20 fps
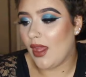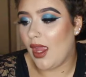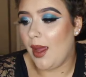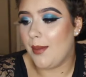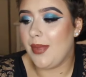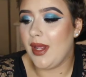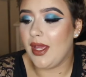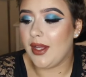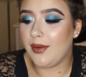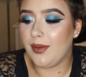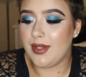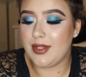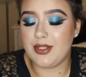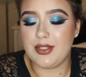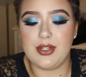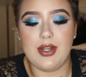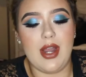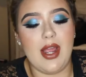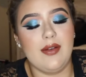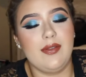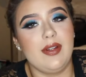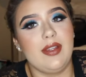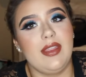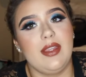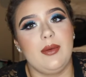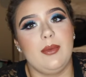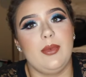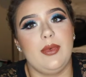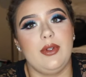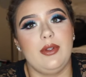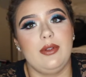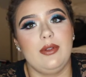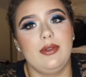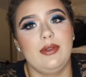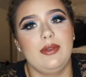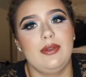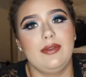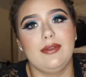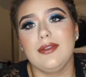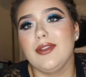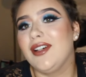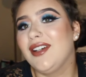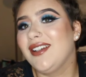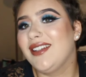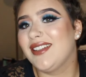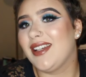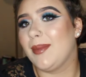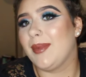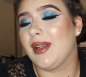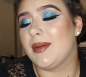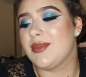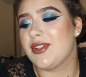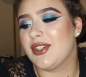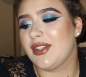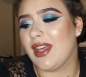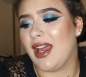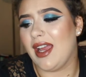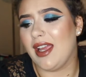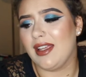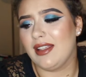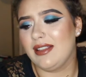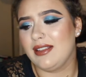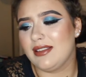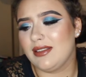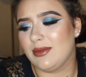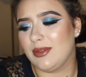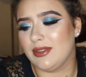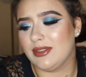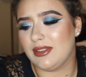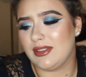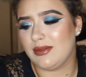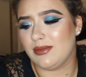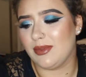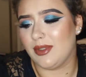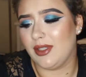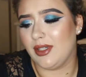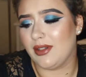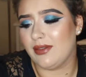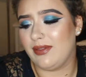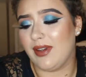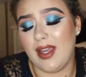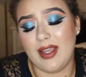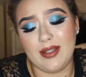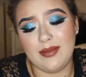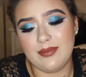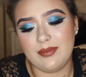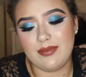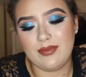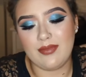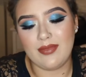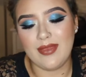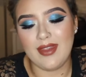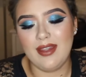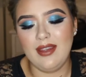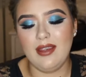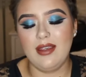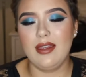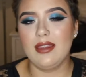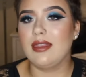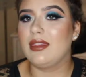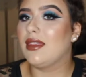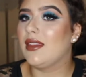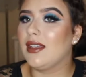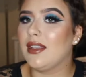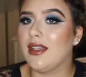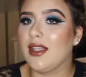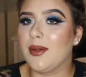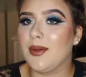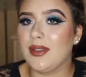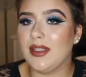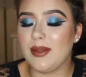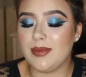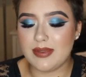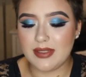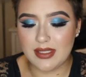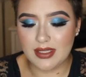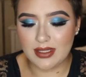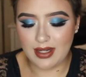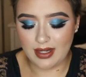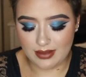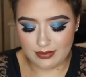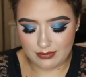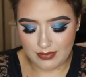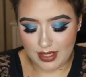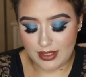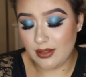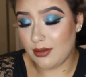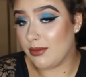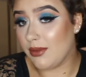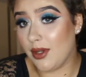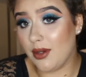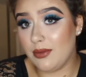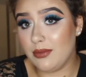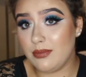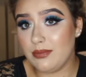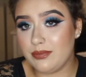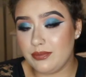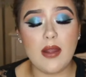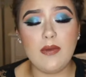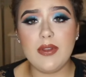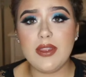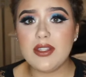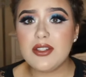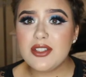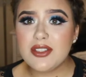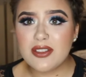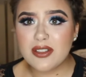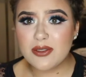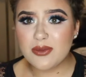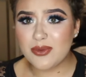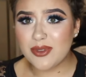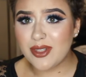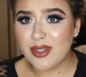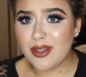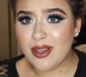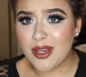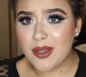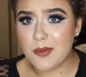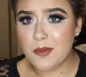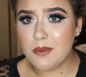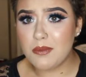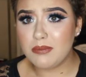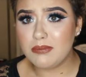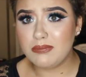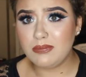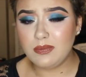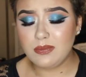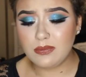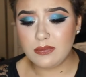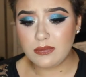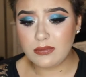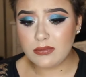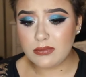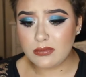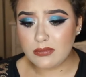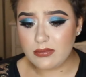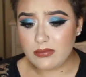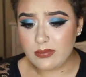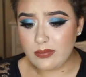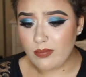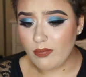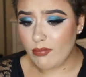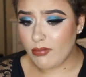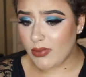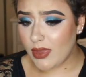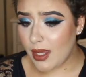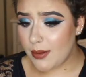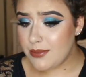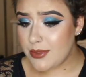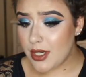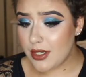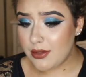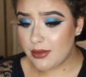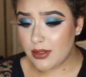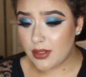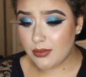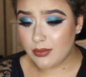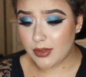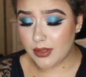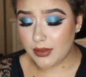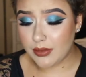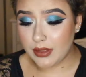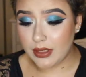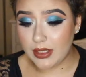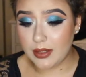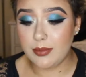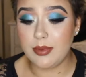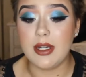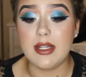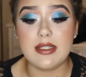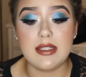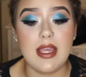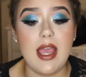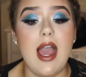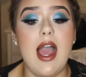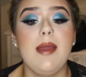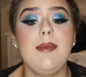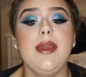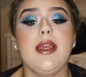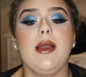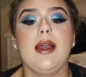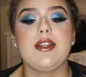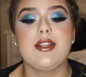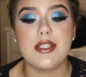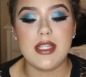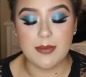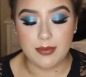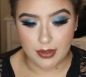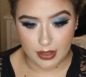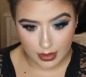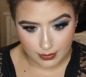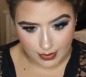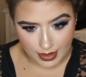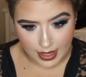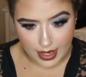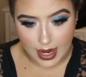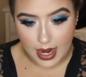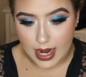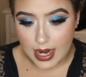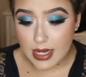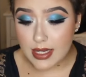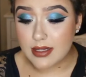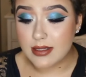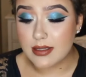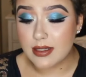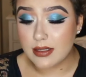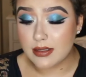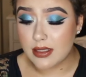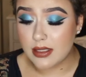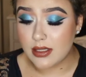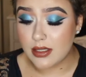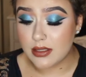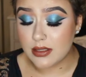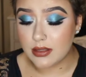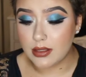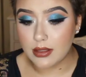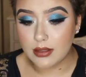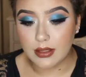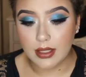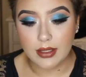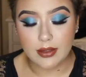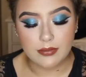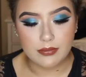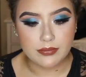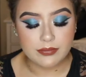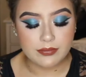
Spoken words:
not quite sure how everything will look. I mean, I'm sure the eyes will look fine. The liquid lipstick, I don't know. Everything just looks really good. I'm genuinely really, really impressed. The eye makeup, I just keep looking at my eyes because they just look like